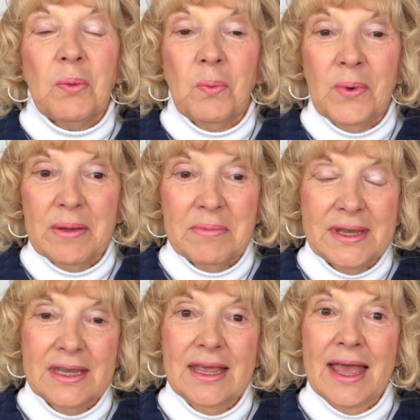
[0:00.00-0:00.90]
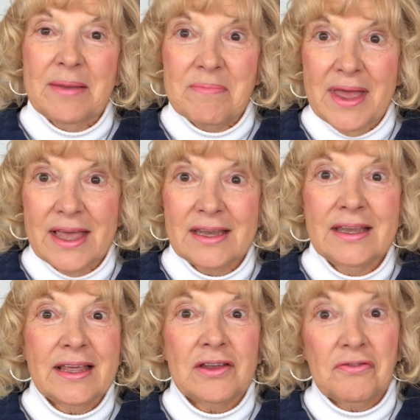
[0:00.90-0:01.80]
women and men
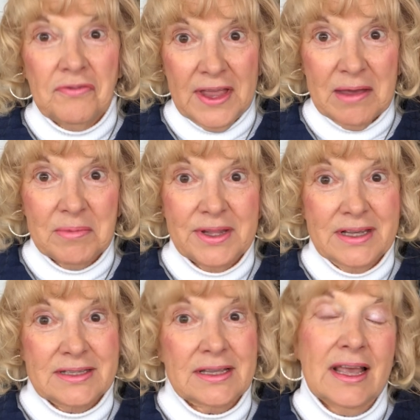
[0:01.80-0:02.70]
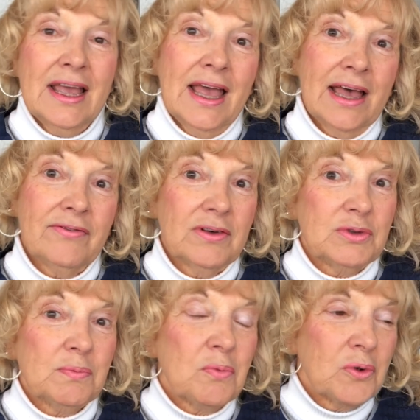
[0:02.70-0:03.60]
and families have a
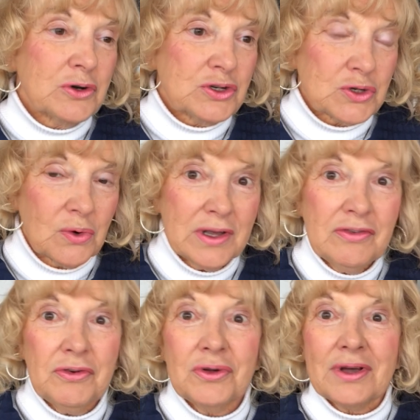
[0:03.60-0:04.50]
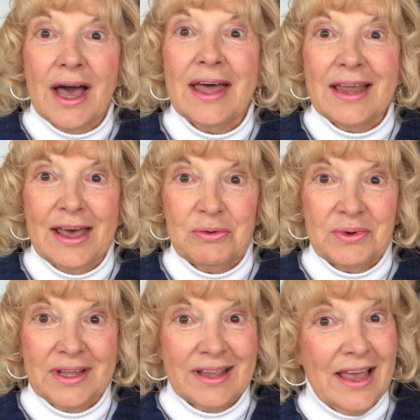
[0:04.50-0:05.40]
more joyful,
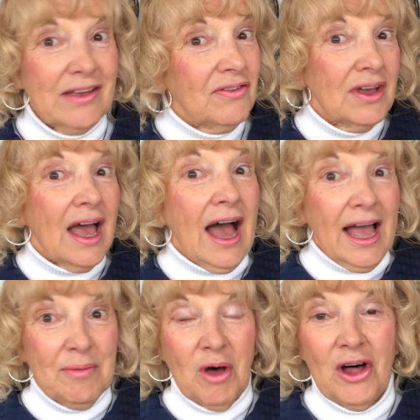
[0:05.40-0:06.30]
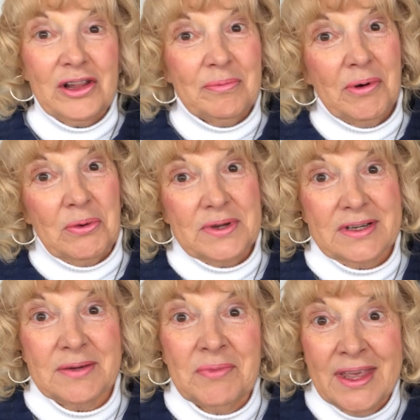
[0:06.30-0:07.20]
God-honoring life. I'm all about
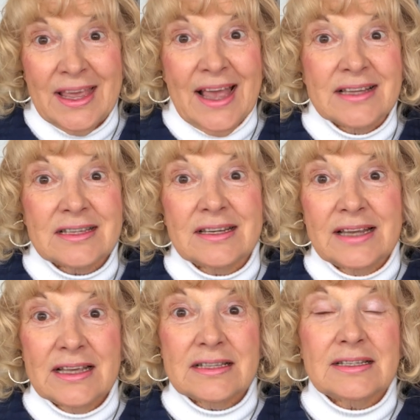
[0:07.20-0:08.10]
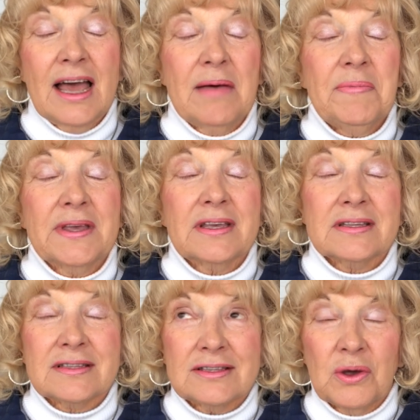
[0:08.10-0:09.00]
it. And today's topic
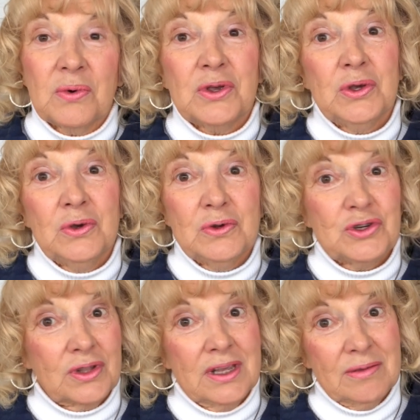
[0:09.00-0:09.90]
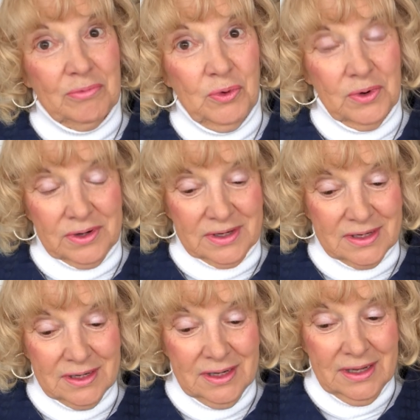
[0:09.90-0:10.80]
is so hugely important.